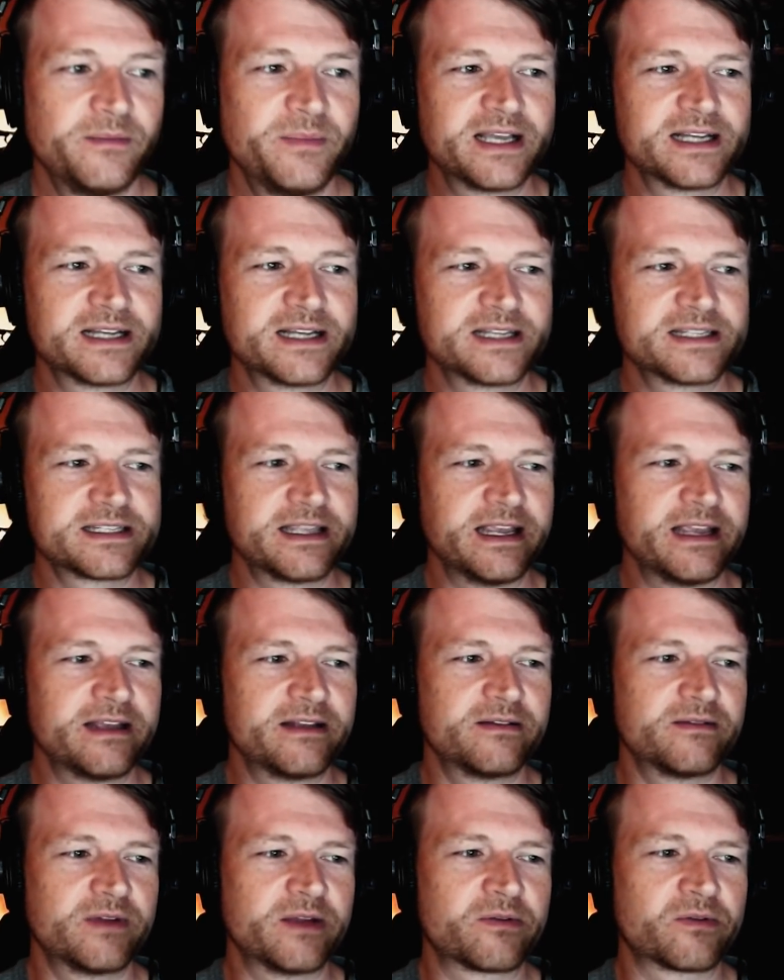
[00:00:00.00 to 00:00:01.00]
because
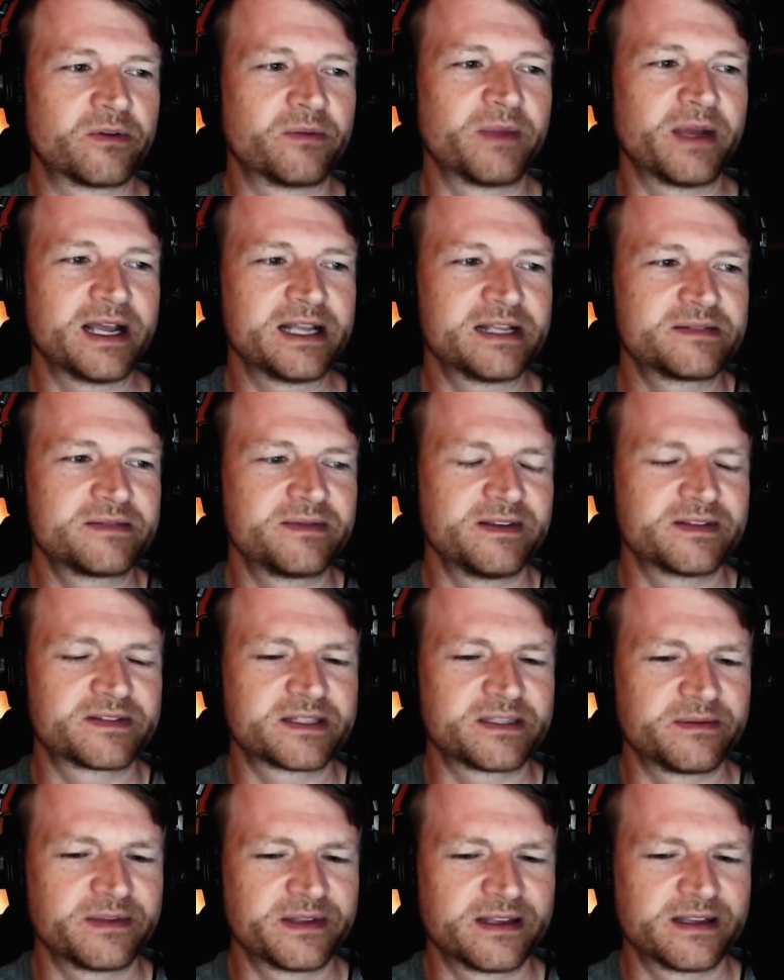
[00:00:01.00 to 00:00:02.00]
it it reminds me of
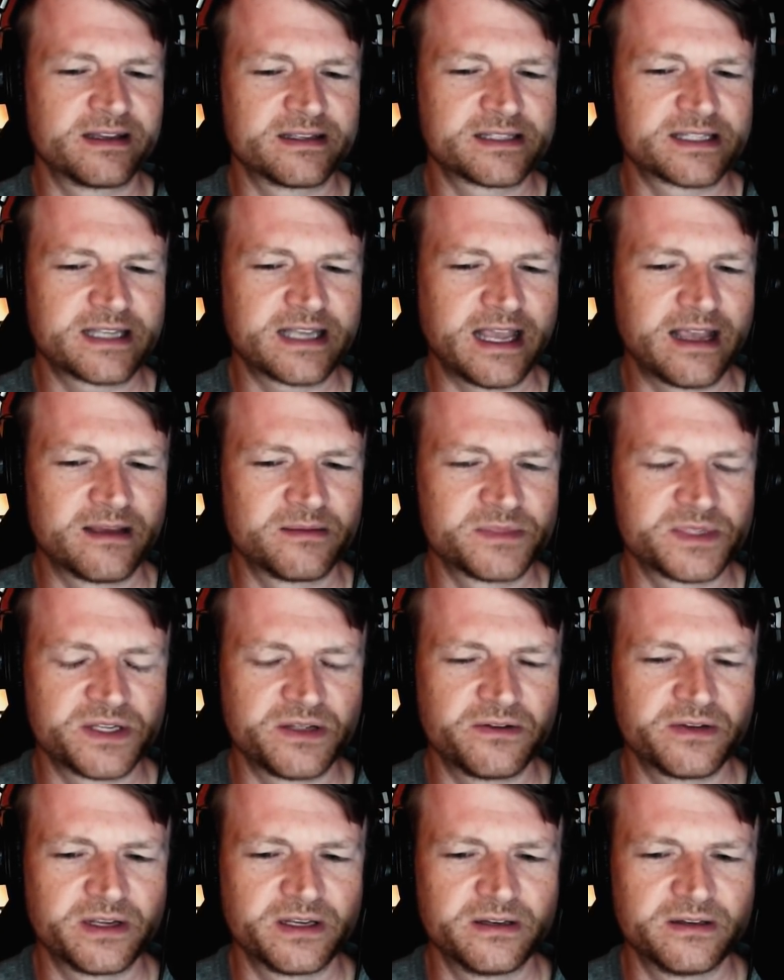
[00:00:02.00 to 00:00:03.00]
some of the
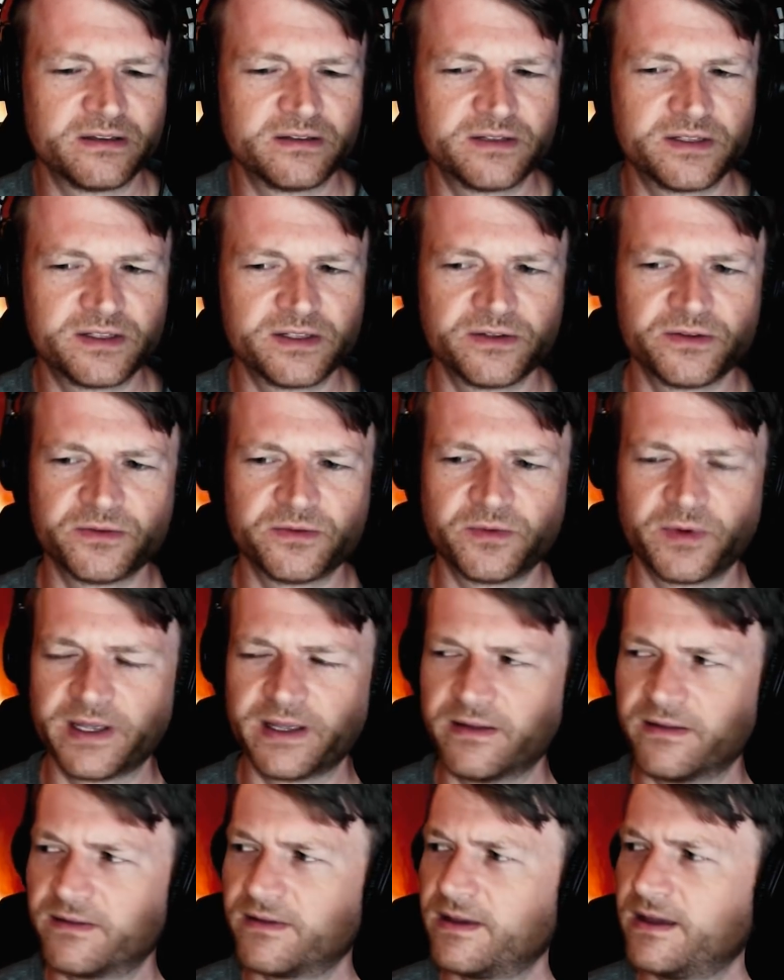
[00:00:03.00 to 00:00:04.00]
scams you can do
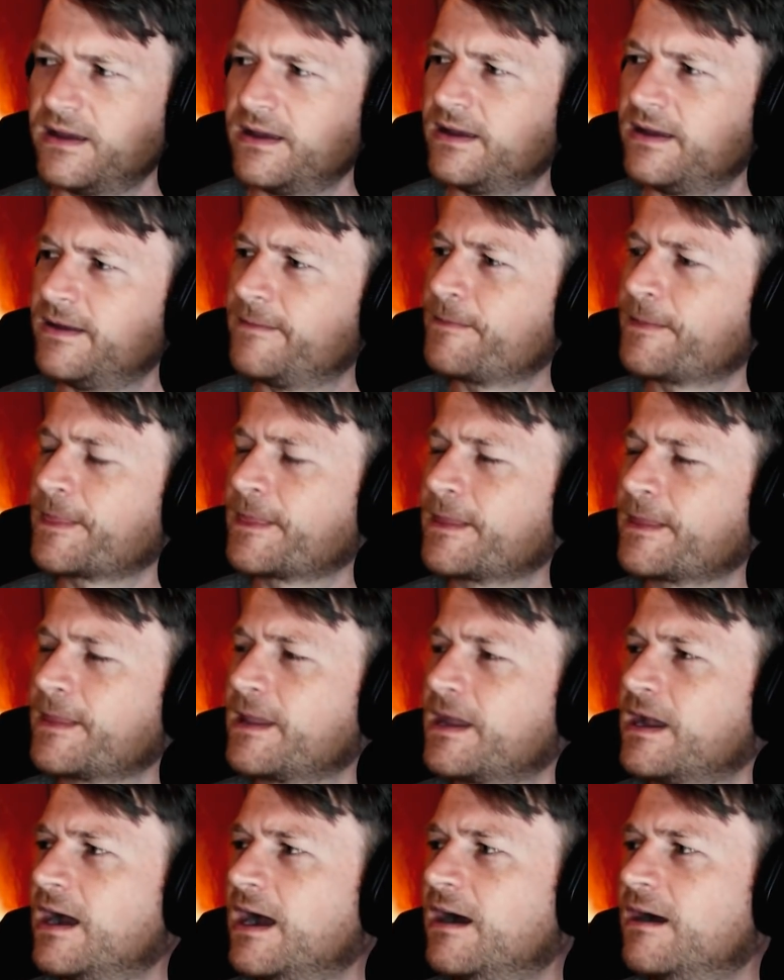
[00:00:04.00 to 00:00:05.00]
with,
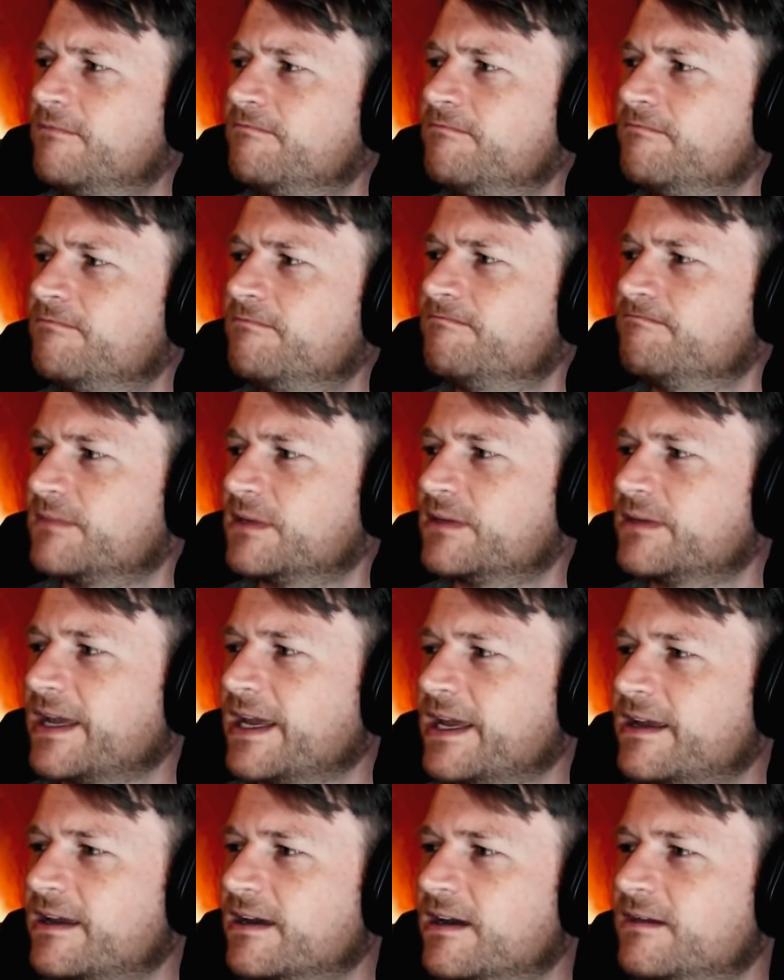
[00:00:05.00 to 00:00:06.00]
um,
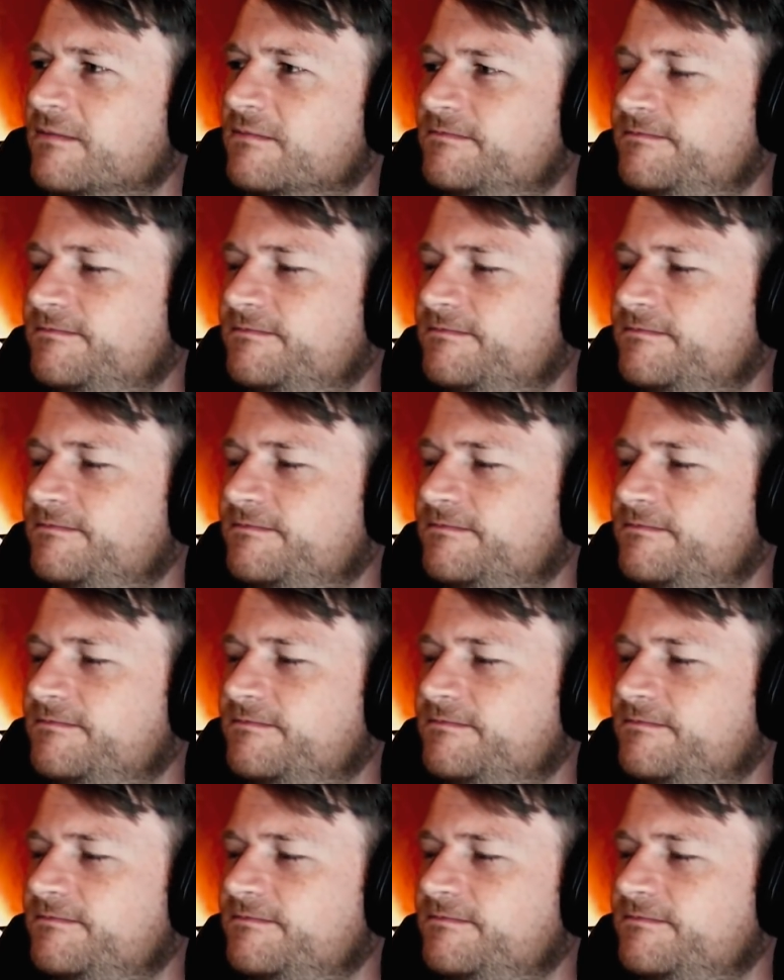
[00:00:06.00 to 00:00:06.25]
like a